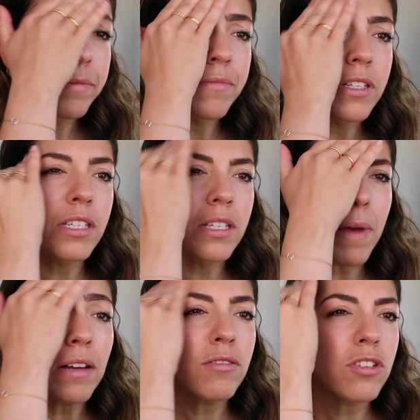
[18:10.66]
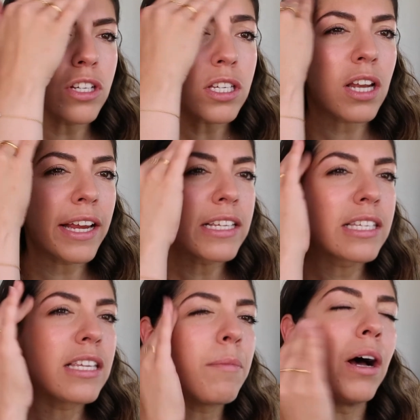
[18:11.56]
Smells just like
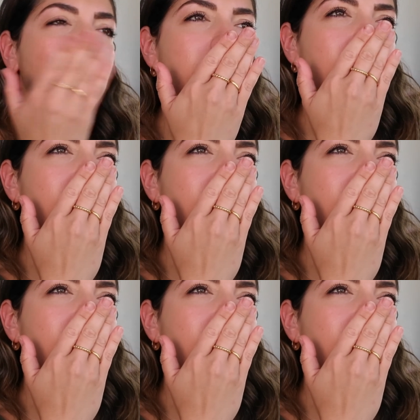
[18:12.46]
summer.